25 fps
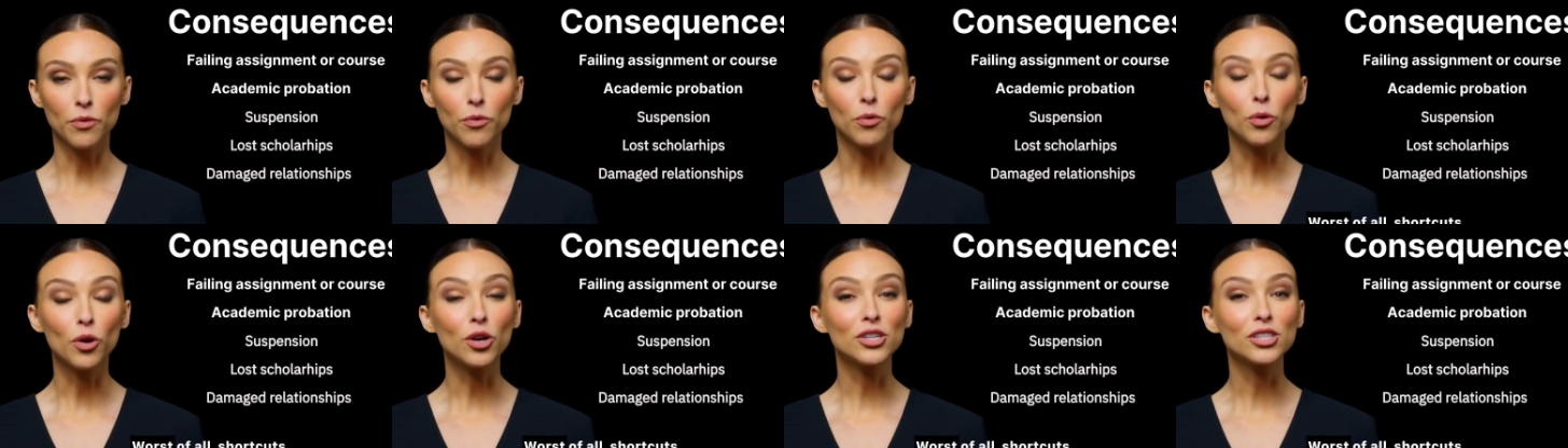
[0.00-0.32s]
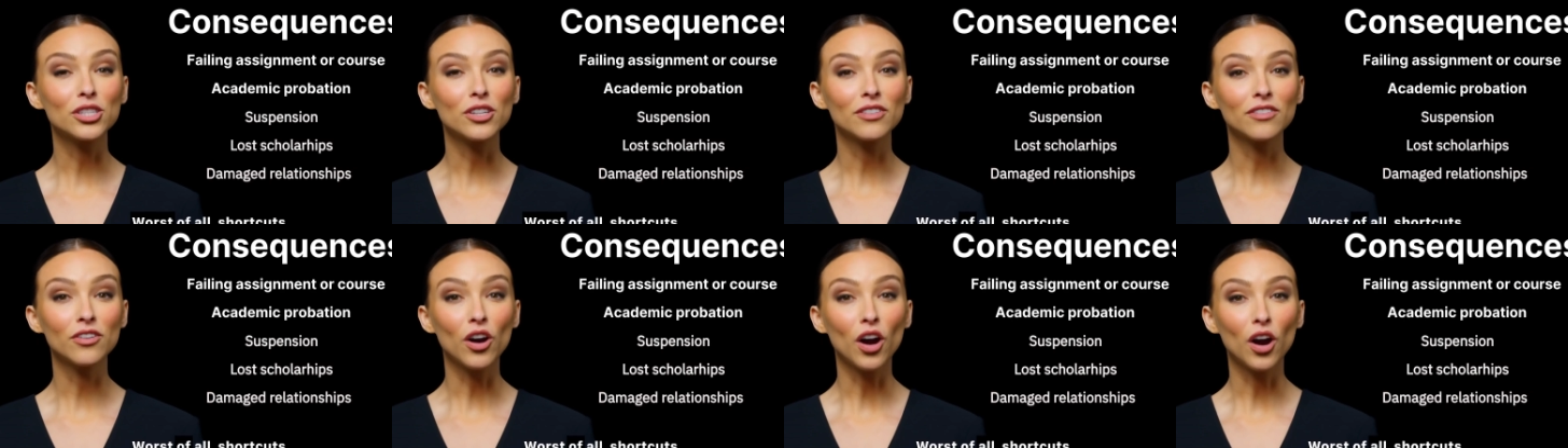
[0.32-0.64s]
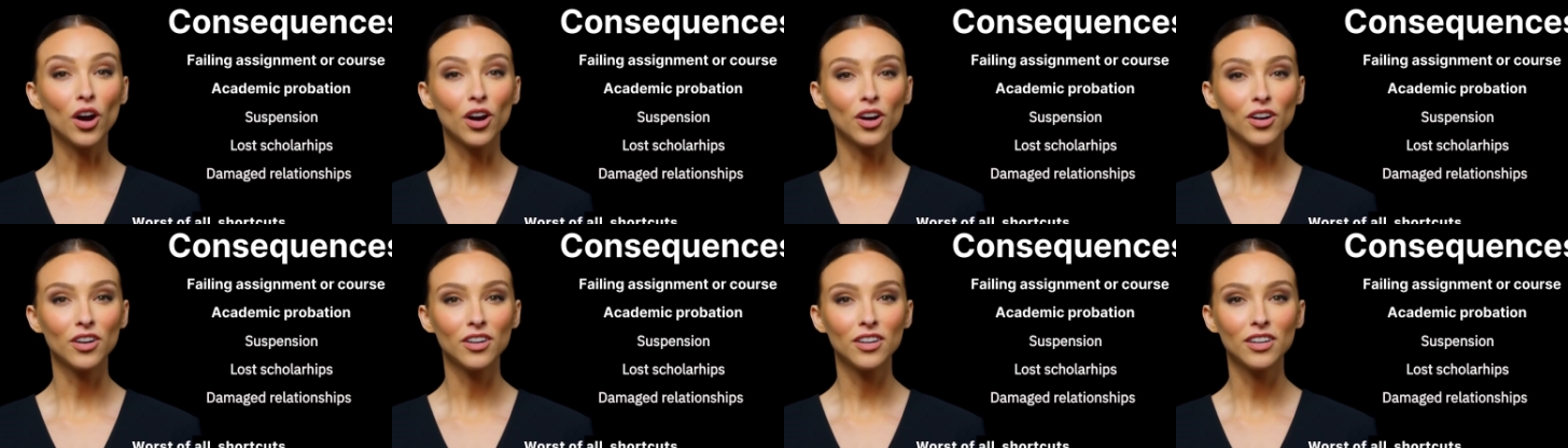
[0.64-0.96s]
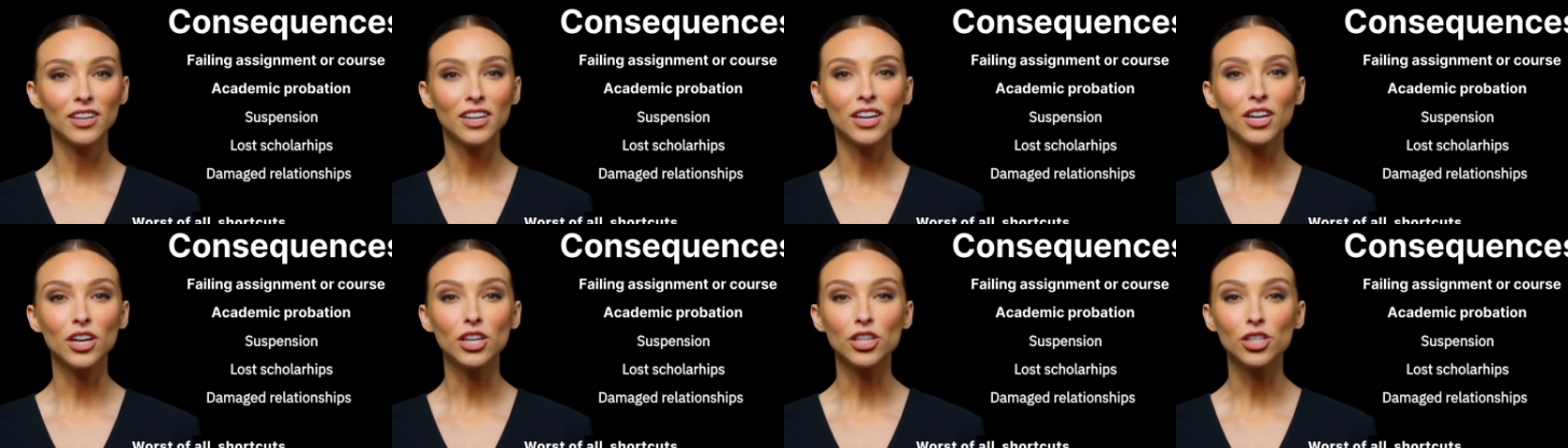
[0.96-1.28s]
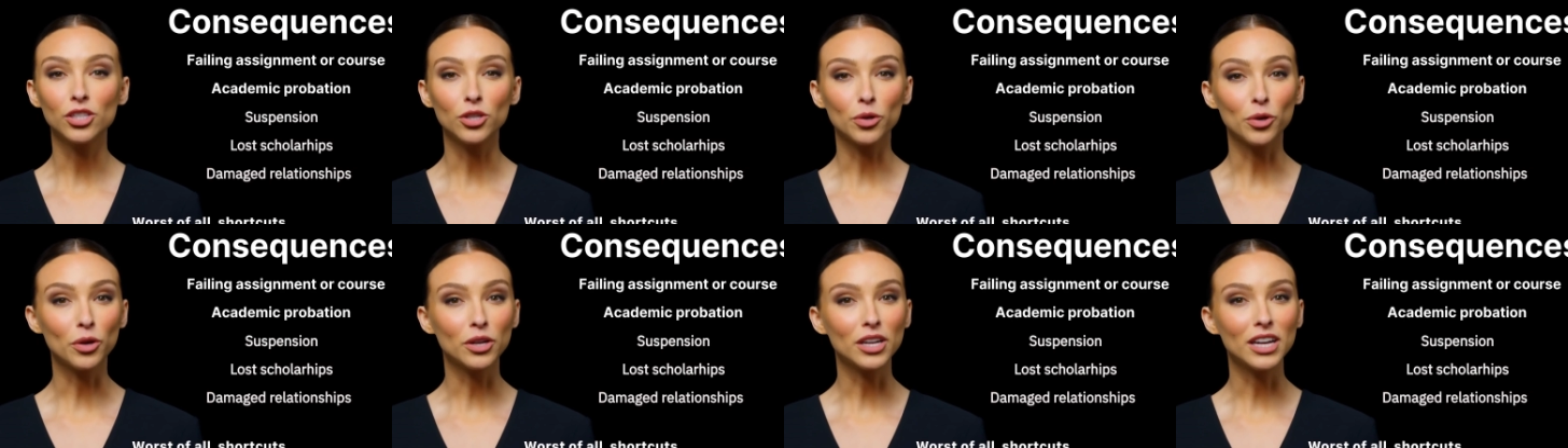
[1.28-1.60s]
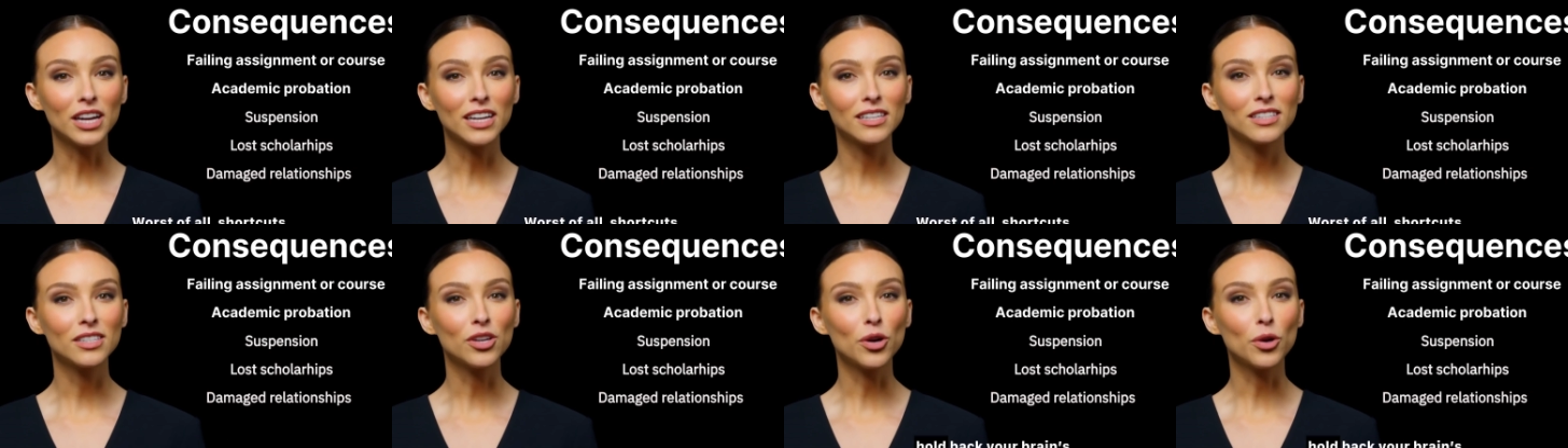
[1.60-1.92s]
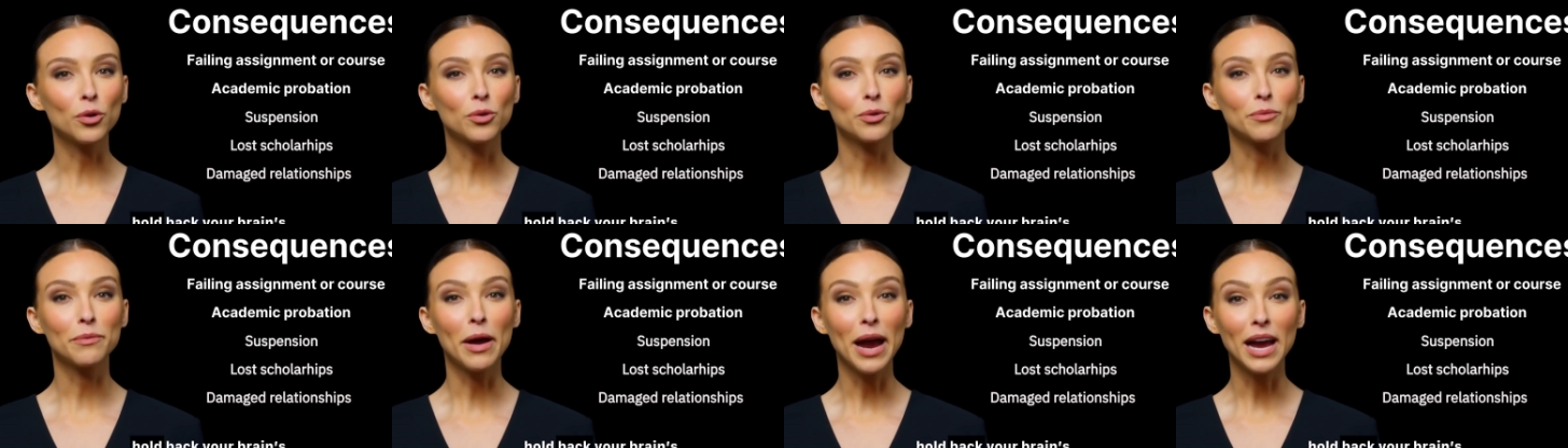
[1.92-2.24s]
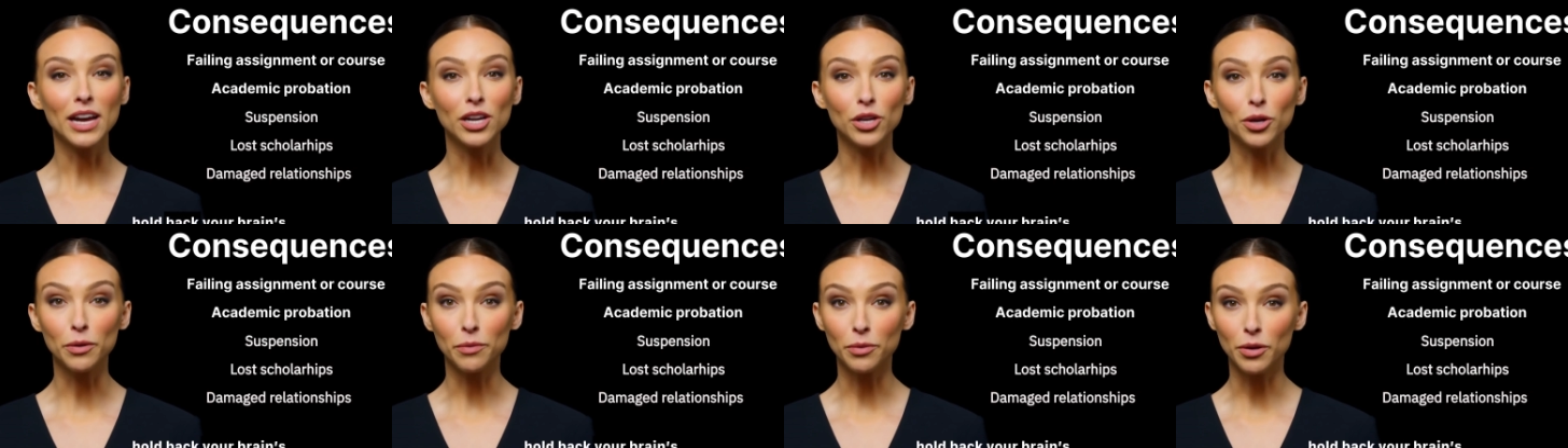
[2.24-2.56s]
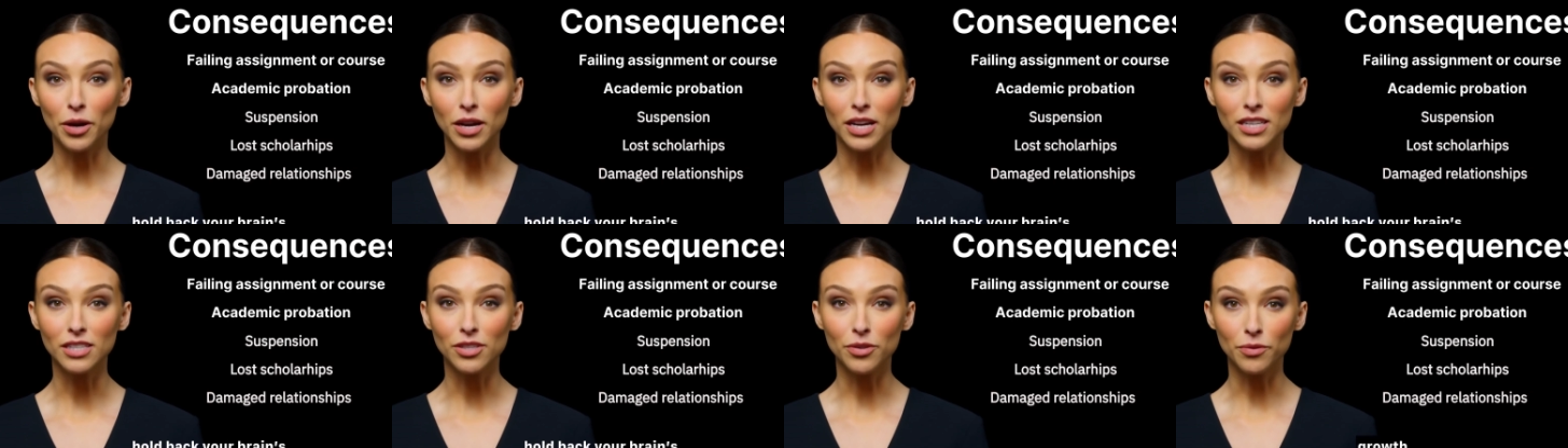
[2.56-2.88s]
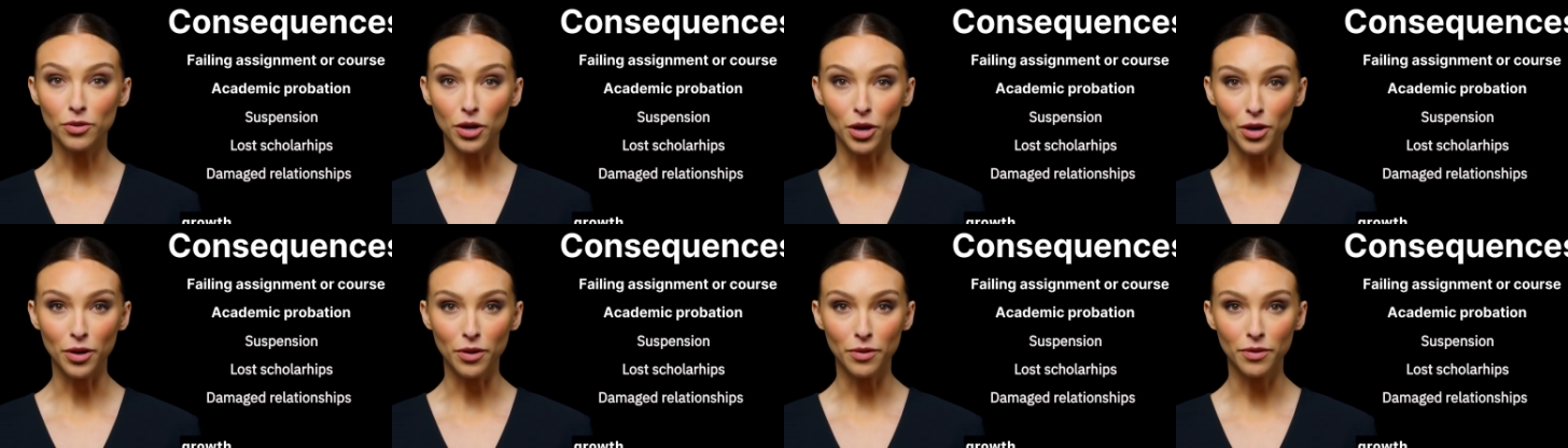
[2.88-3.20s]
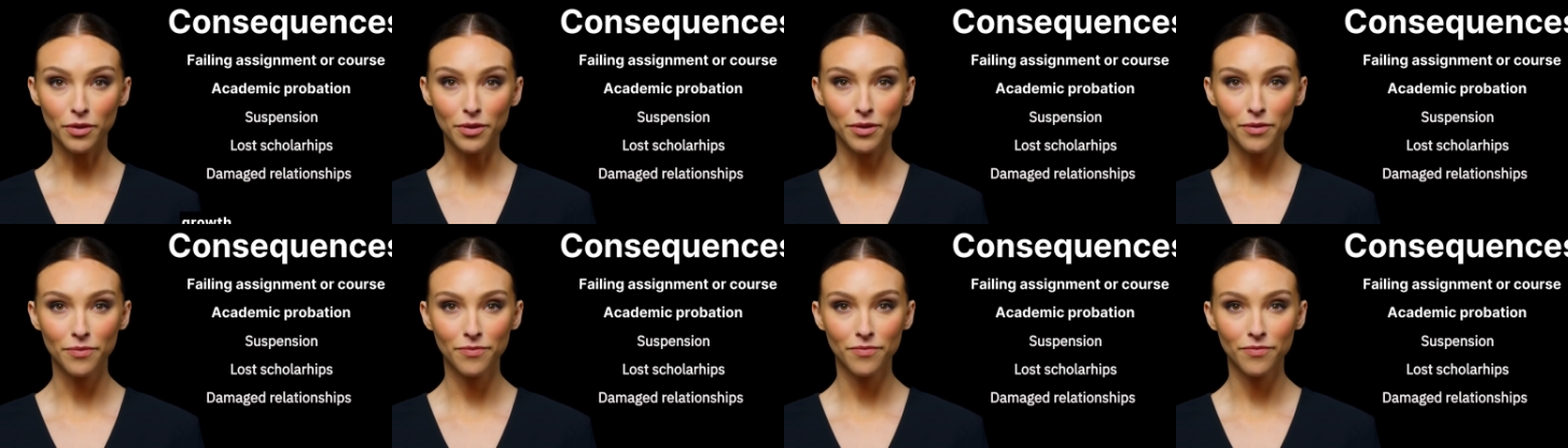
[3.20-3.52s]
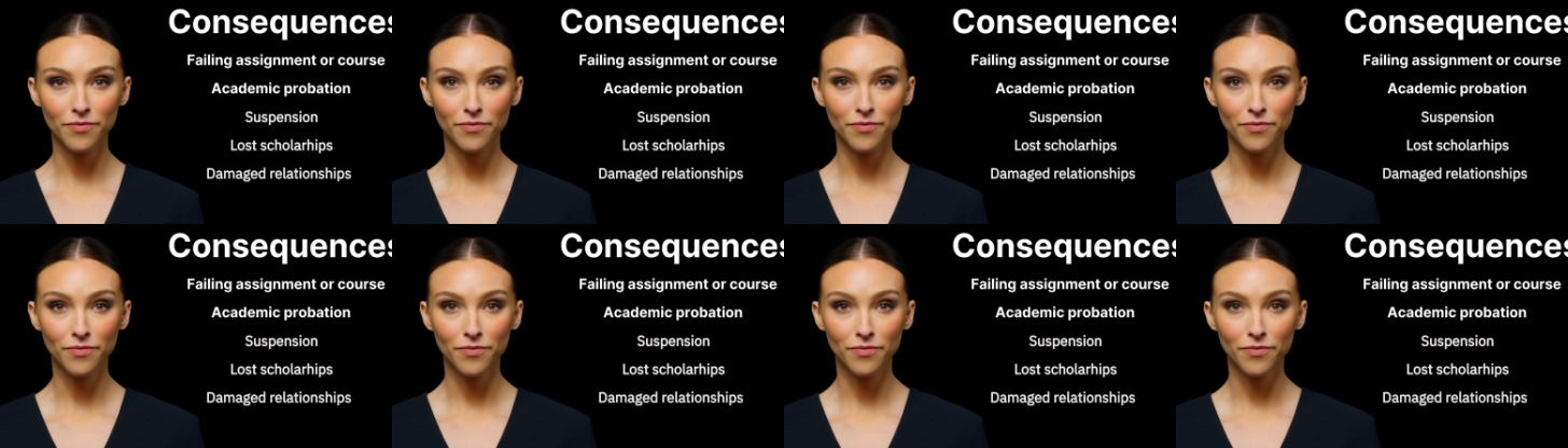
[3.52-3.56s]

Worst of all, shortcuts hold back your brain's growth.